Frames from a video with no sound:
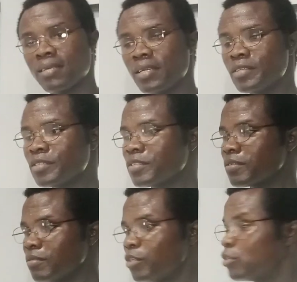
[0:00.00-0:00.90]

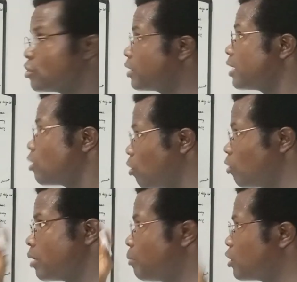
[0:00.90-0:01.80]
is due to
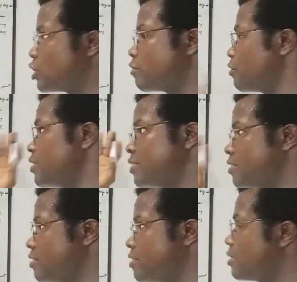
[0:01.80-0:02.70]
a bunch of
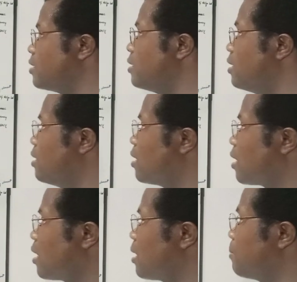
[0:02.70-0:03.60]
reasons
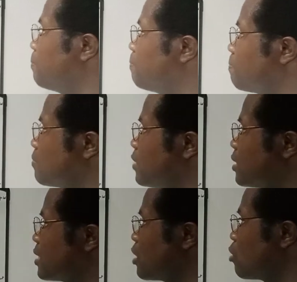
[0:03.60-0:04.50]

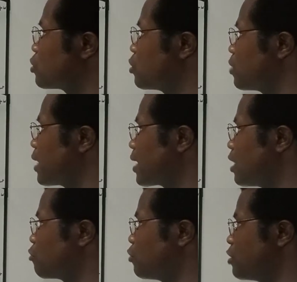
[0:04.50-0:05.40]
that also
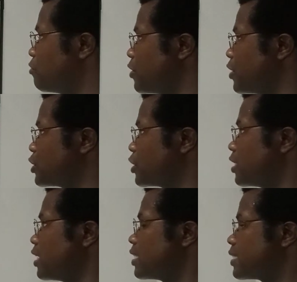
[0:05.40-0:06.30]
account for the
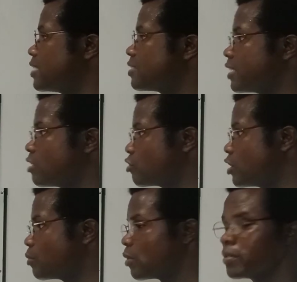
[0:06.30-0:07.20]
variation in the tensile
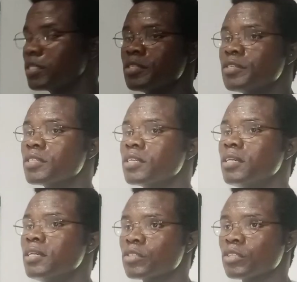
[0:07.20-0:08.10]
strength properties,
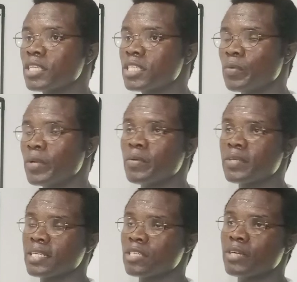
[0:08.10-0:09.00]
such as the way it
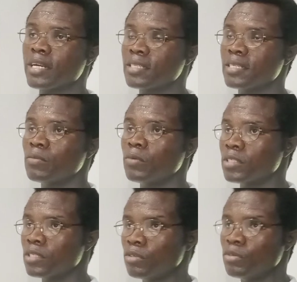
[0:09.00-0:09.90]
was extracted,
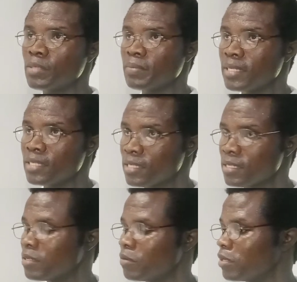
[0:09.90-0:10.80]
what
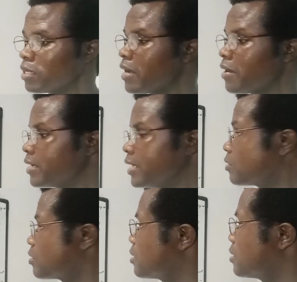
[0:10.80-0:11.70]
treatments were carried
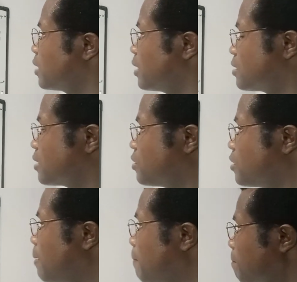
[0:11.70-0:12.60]
out,
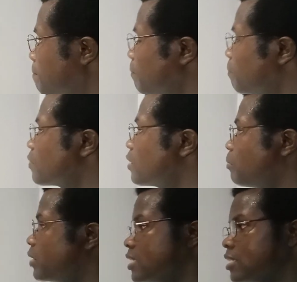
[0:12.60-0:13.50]
etc.
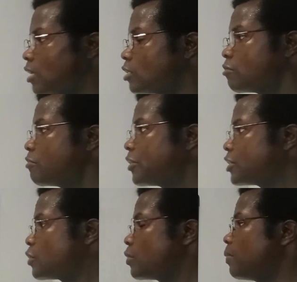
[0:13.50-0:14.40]
But there's a lot of
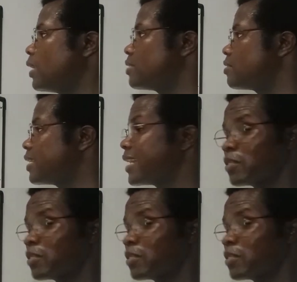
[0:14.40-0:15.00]
variation with plants, and